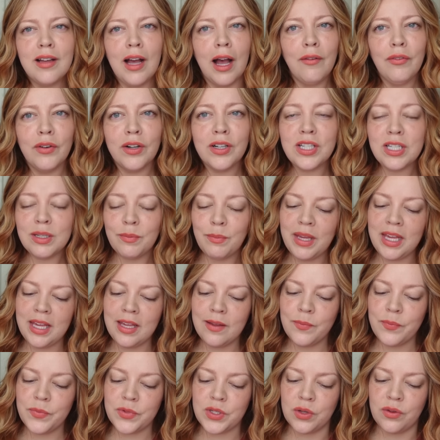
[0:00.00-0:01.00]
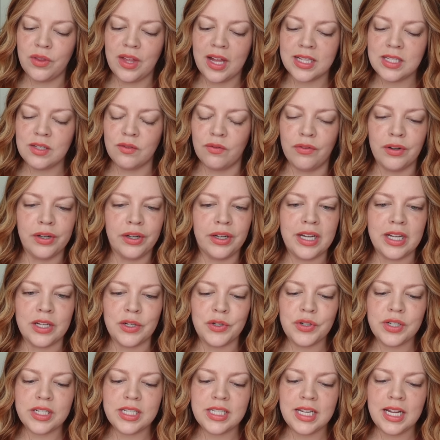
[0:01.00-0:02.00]
cover to me, so that's very
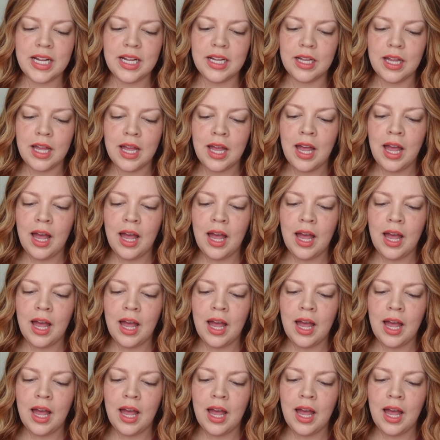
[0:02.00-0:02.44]
interesting.